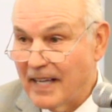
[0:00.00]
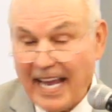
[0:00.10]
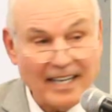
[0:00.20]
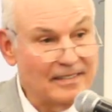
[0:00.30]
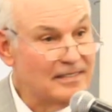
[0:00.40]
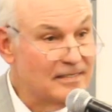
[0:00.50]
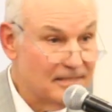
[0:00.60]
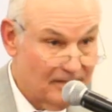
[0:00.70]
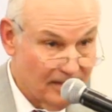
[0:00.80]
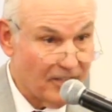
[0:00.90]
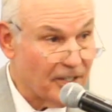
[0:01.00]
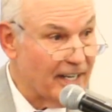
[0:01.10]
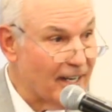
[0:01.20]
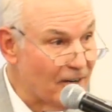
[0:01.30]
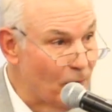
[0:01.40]
Had another
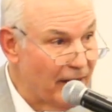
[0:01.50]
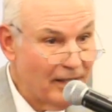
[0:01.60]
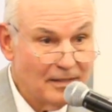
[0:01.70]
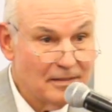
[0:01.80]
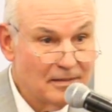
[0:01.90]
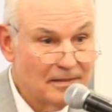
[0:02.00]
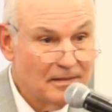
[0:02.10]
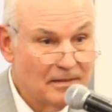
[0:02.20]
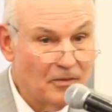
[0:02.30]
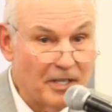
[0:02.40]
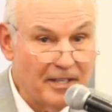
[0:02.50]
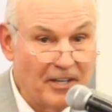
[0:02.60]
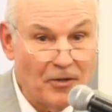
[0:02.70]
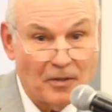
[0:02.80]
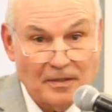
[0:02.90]
kid on the way? What do you
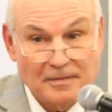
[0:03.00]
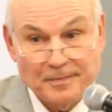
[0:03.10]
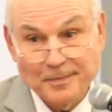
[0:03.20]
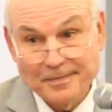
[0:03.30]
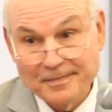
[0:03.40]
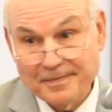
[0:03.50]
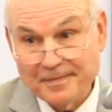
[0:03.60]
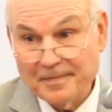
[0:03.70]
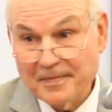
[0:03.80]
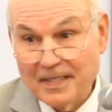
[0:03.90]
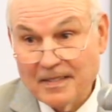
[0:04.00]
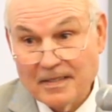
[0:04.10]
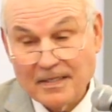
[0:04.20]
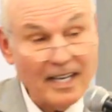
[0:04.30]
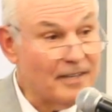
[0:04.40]
do?
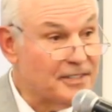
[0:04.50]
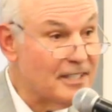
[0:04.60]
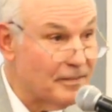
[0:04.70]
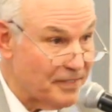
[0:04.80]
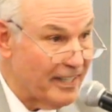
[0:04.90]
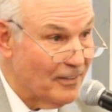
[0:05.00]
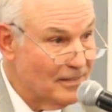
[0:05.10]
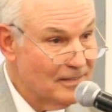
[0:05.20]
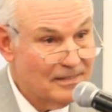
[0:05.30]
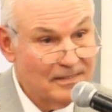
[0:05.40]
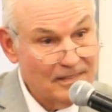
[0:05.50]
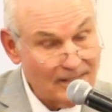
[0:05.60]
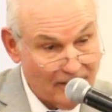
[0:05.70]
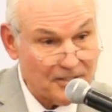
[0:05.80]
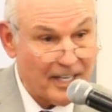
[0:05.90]
Kind of a tough deal.
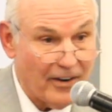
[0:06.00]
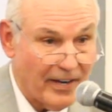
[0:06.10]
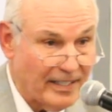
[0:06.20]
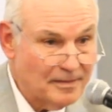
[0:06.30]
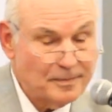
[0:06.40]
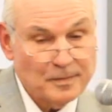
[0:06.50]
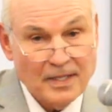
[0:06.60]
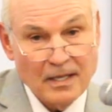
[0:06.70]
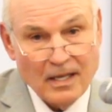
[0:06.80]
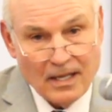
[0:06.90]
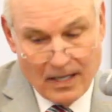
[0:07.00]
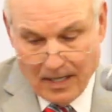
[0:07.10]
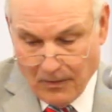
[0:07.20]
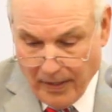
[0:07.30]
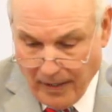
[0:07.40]
A little scary.
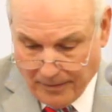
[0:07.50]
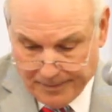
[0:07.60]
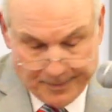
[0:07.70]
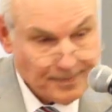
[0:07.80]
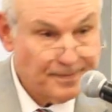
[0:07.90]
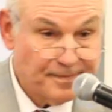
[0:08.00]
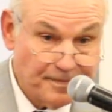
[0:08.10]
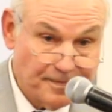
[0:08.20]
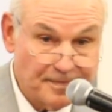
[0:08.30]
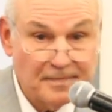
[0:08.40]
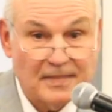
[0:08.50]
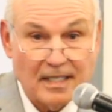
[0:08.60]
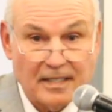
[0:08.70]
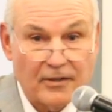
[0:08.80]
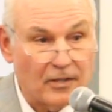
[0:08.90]
Well,
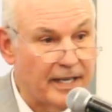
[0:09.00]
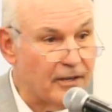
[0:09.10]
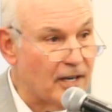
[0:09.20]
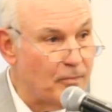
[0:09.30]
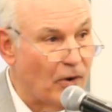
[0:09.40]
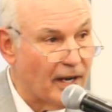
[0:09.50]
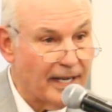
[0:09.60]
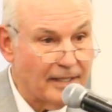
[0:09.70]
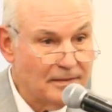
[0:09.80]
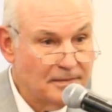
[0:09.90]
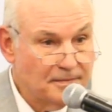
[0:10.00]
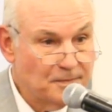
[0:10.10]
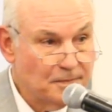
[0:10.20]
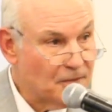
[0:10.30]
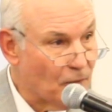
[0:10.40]
a year later, I bought in,
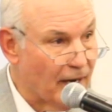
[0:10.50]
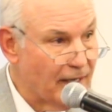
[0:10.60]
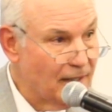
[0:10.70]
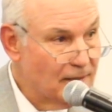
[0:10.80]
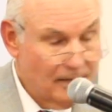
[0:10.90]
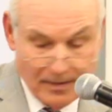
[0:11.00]
right?